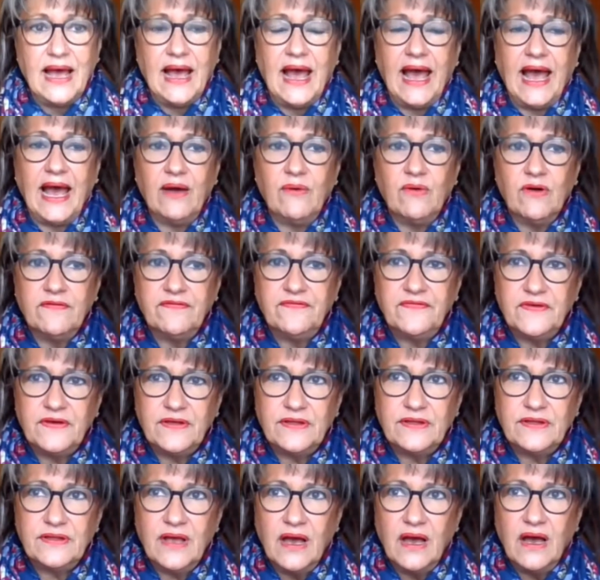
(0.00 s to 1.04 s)
How
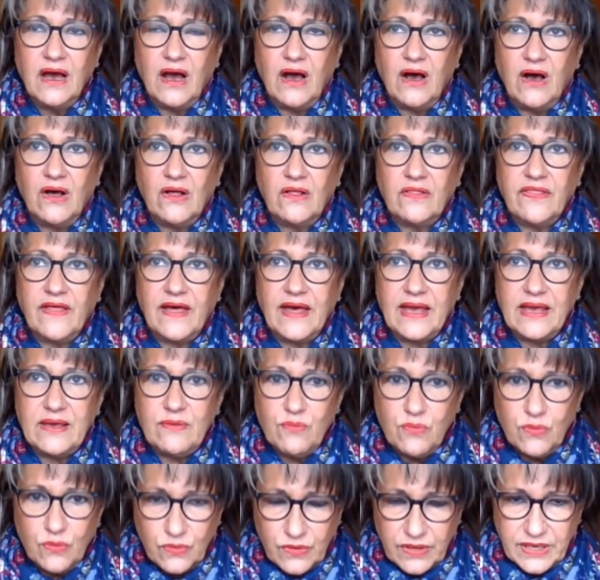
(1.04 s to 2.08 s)
often are
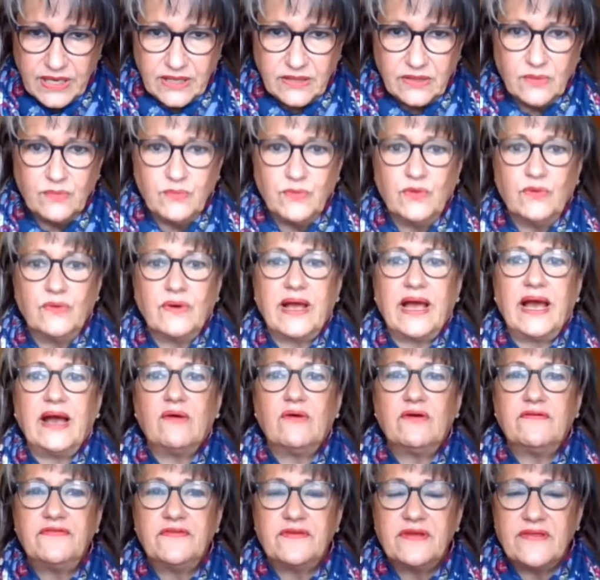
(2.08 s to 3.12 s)
they walking the walk?
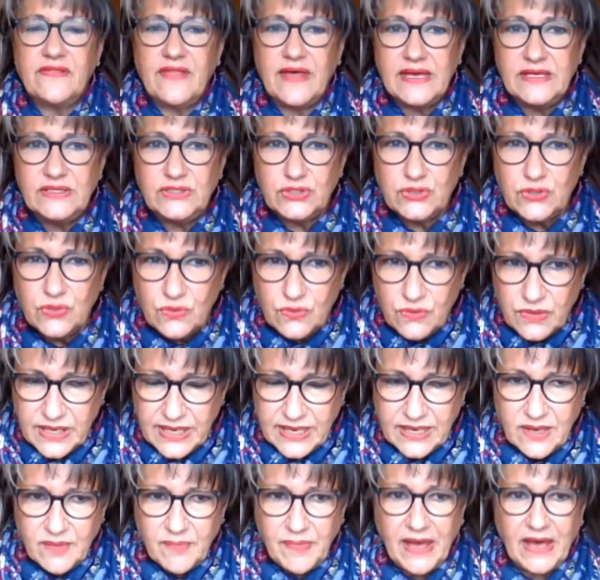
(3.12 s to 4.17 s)
How often are they
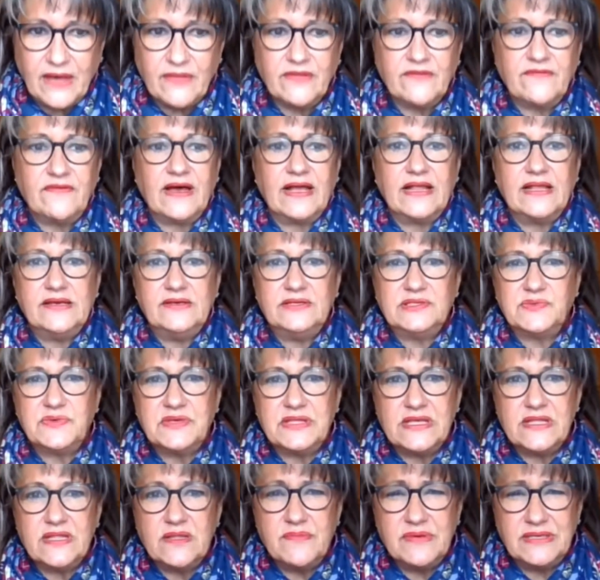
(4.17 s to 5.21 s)
talking about the values
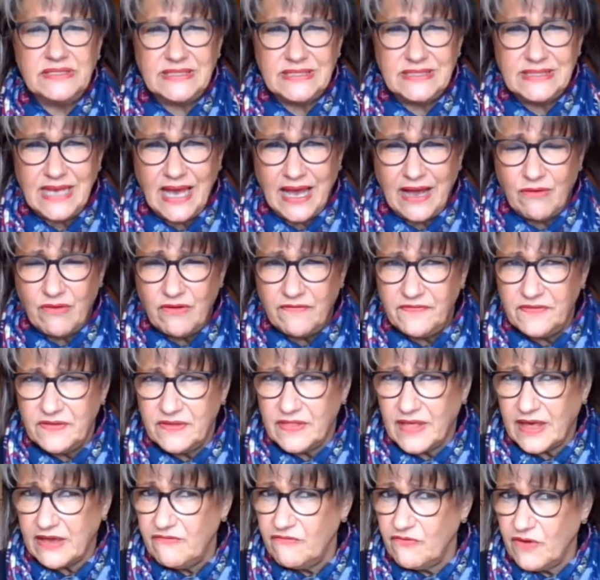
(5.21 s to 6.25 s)
within the business? How often are
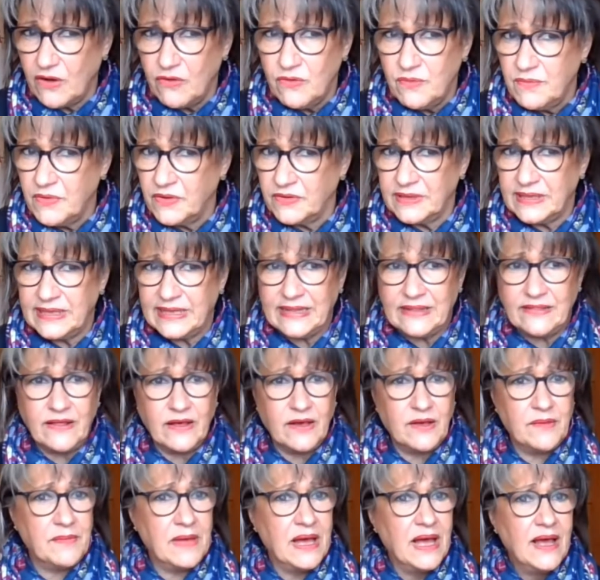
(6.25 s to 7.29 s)
they role modeling
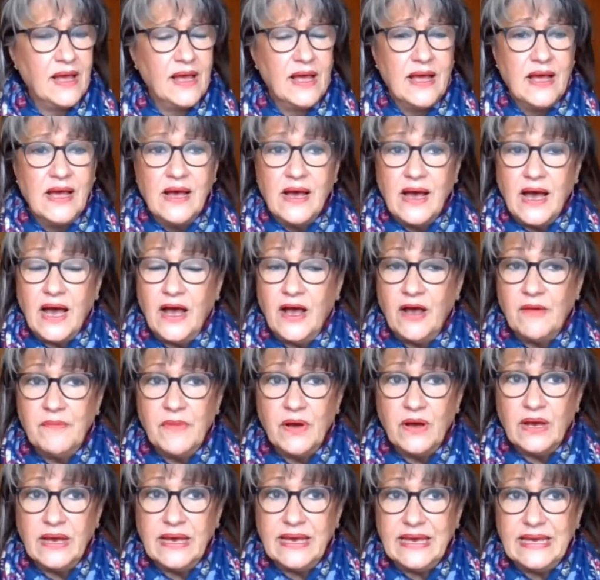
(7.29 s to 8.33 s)
them?
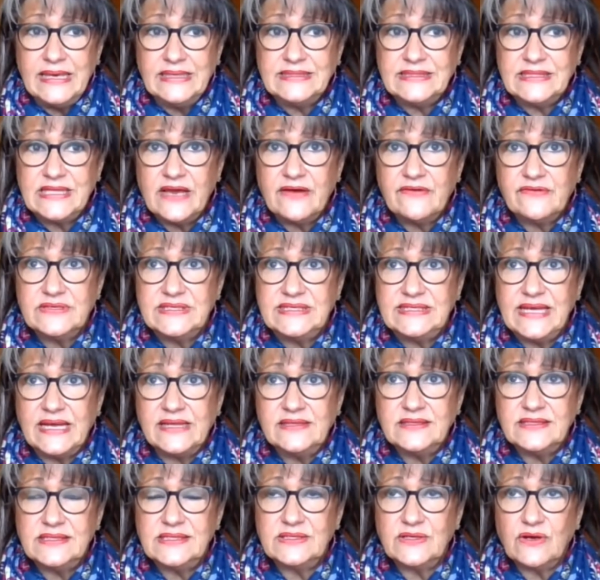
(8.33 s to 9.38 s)
Is there a
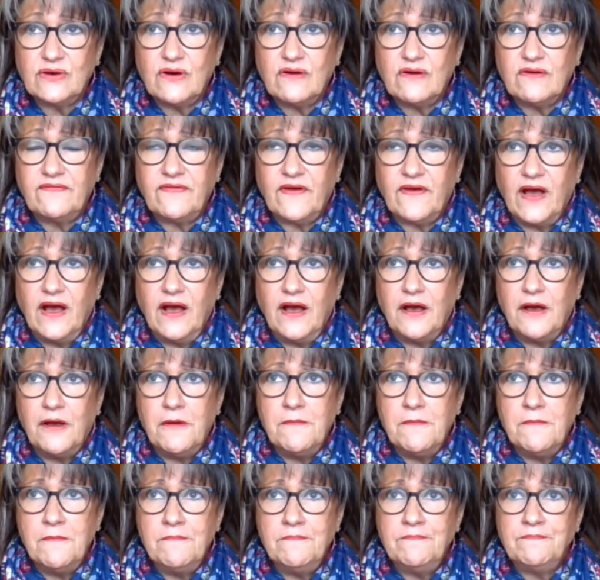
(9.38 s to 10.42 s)
sense of,
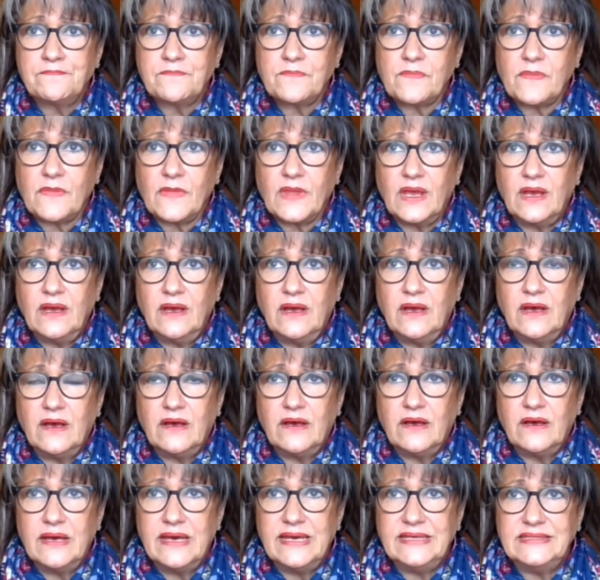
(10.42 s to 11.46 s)

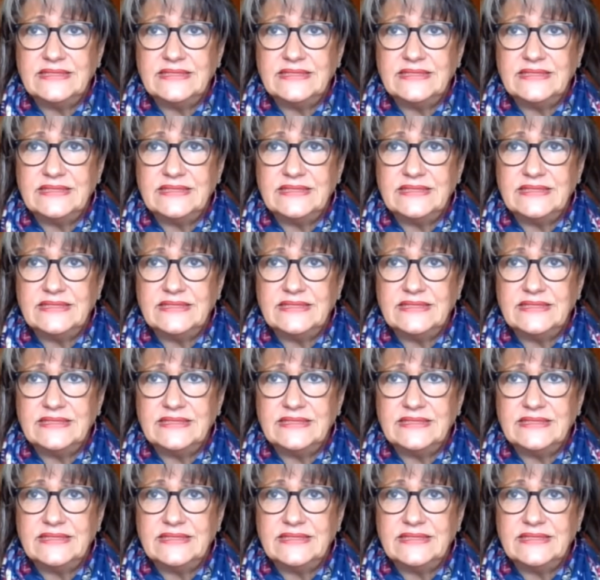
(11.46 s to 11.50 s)
are